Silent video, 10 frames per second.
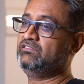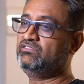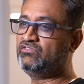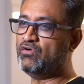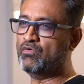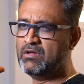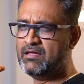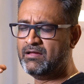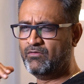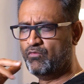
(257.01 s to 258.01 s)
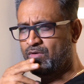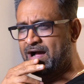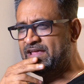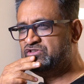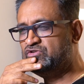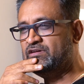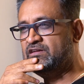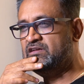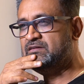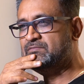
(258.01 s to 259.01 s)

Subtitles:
So why should